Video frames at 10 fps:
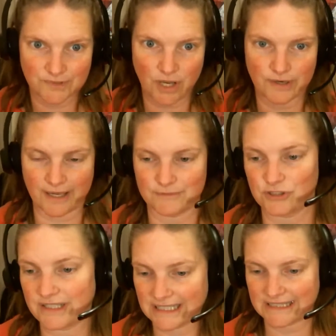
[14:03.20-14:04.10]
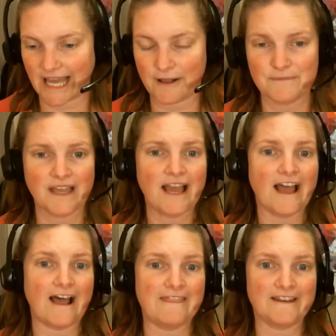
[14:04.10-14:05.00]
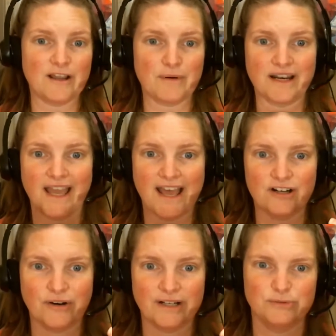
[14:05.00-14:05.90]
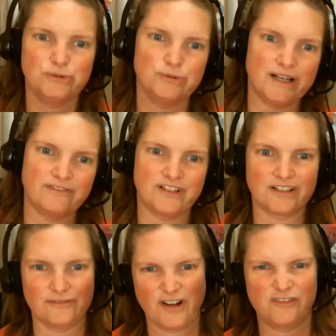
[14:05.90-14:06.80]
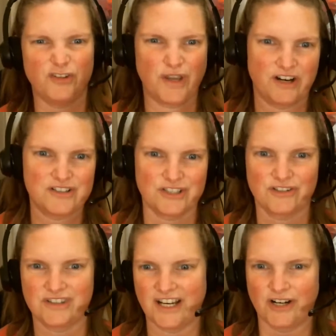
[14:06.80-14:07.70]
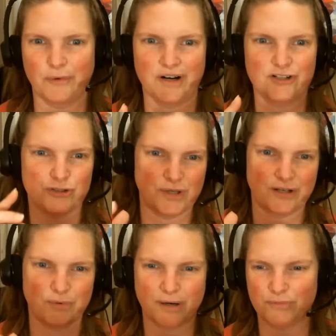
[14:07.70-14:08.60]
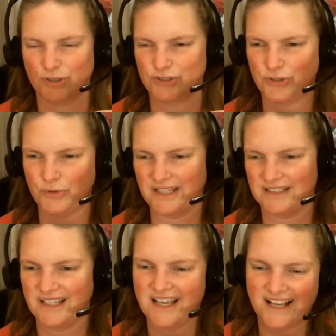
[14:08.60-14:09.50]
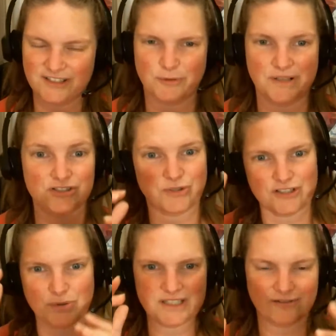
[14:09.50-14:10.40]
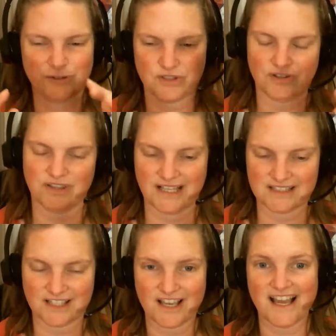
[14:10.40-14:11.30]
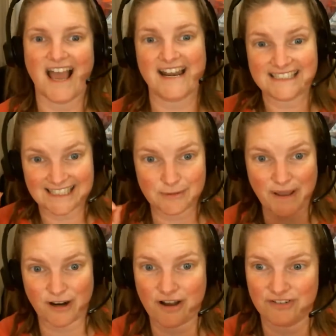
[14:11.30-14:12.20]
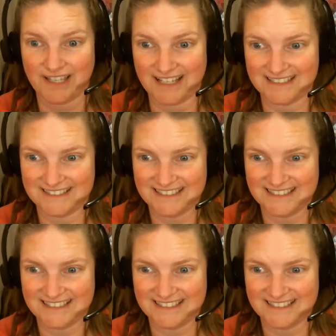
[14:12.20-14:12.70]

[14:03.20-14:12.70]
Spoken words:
Okay, so I did that. And then I went ahead and going, ooh, I found a few errors here there. I want to tweak what I'm doing a little bit. So I tweaked a few other things and I sent it back off again.